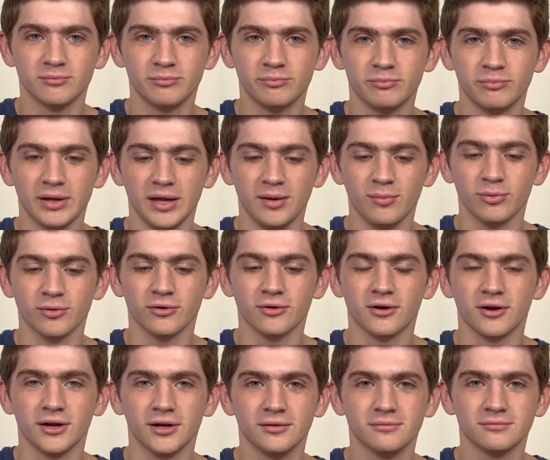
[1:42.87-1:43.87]
paper
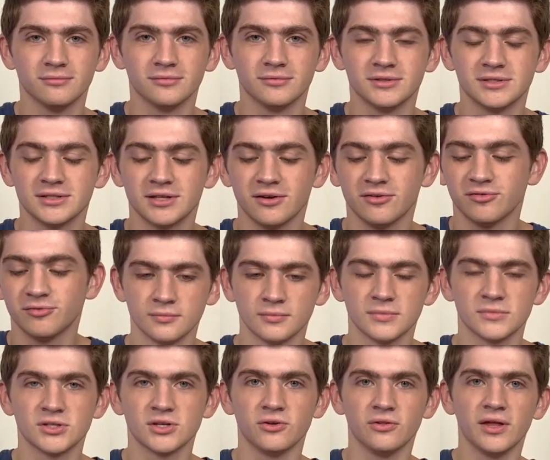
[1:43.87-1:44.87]
on it and stuff.
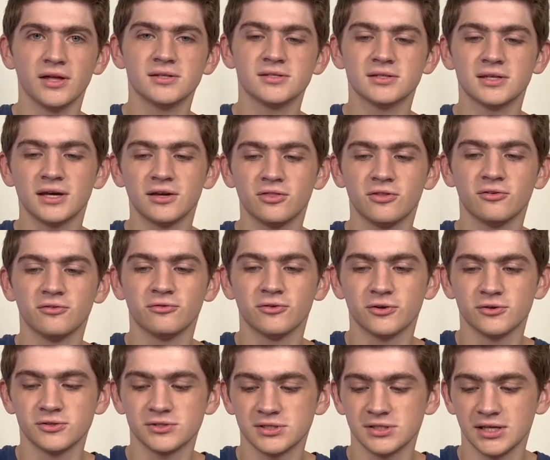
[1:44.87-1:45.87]
So that's the
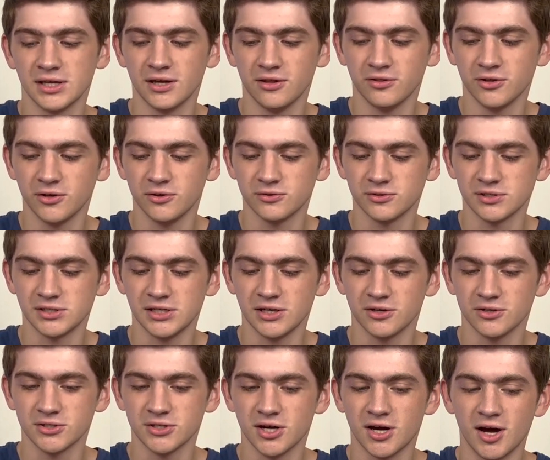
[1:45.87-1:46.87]
first thing that you'll see
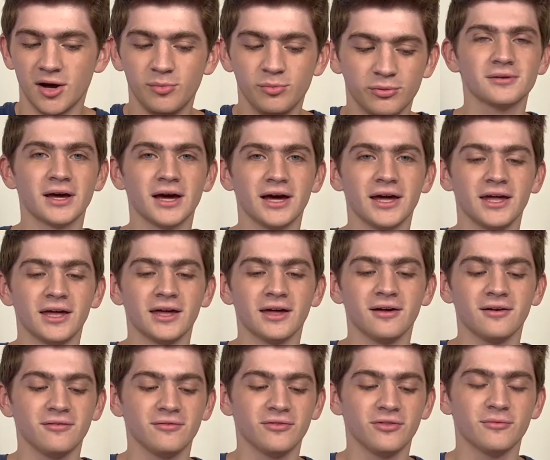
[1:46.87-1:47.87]
on top. I
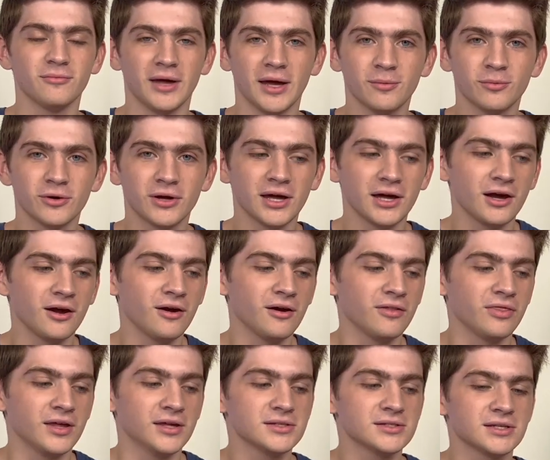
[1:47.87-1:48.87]
have the MacBook Air,
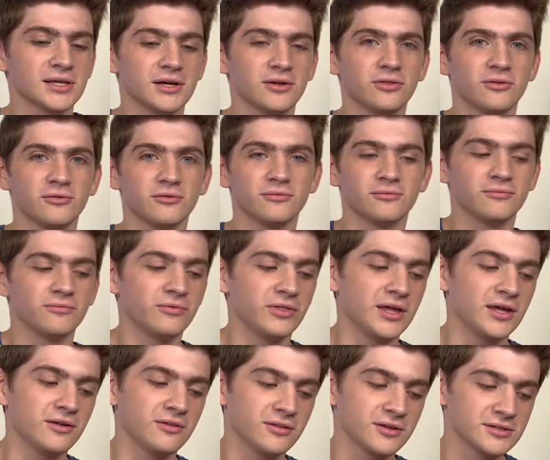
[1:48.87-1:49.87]
and that's the
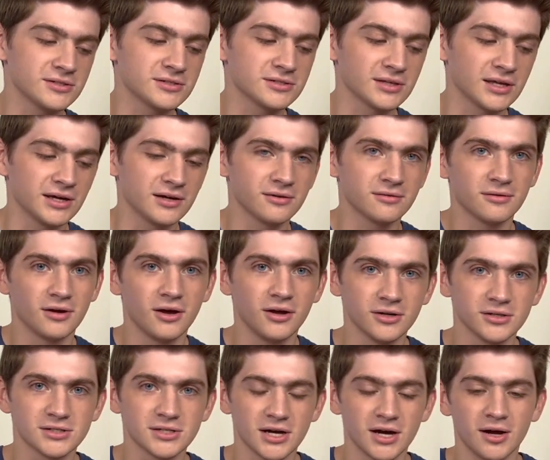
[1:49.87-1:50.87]
thing that's
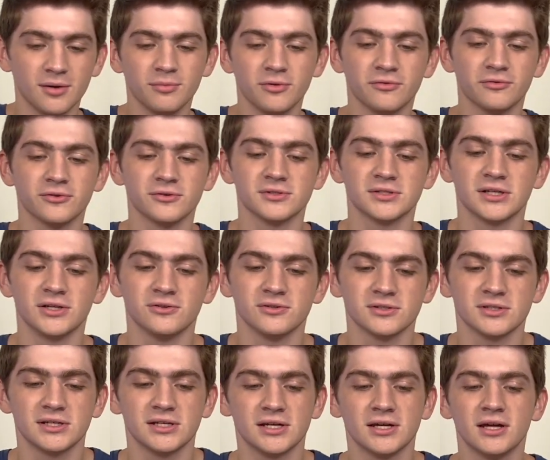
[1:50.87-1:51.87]
on top, the first thing you'll
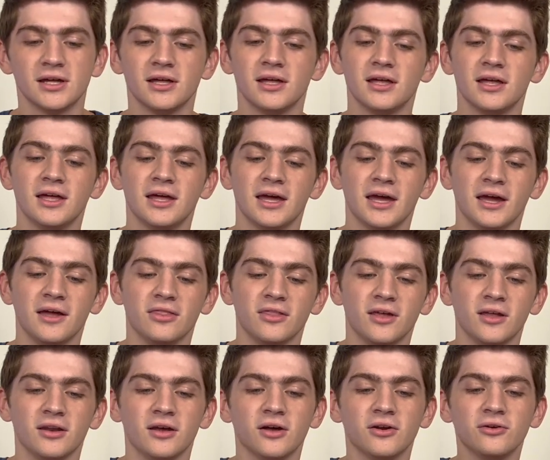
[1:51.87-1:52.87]
see. And
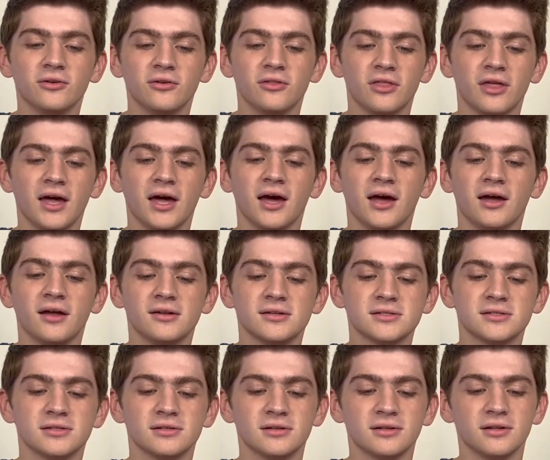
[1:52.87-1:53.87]
then under that,
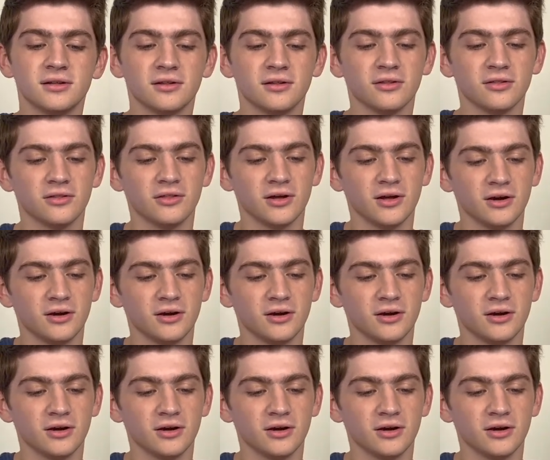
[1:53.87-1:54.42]
there